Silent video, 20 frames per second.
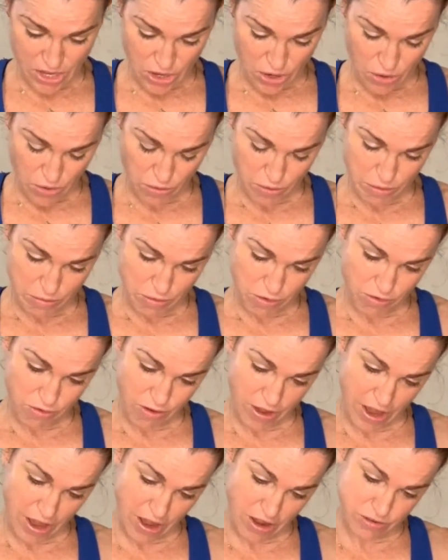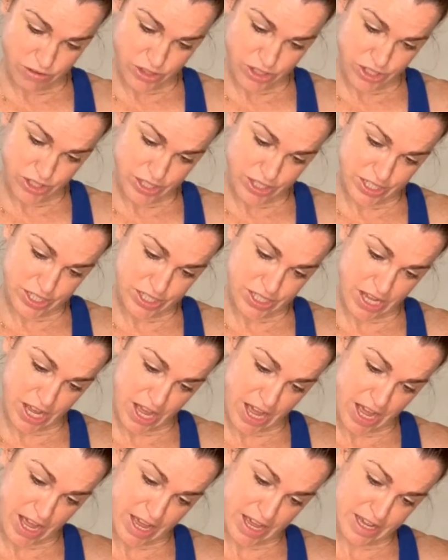We move out to the
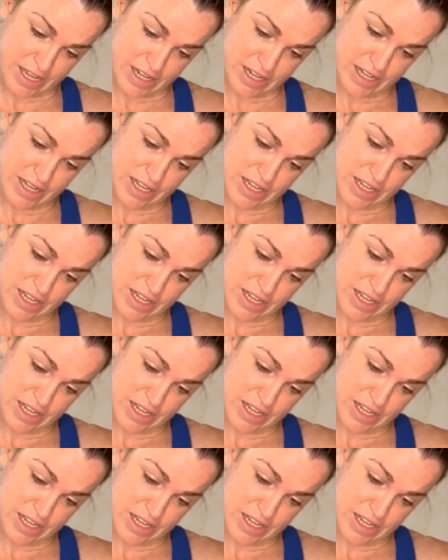side.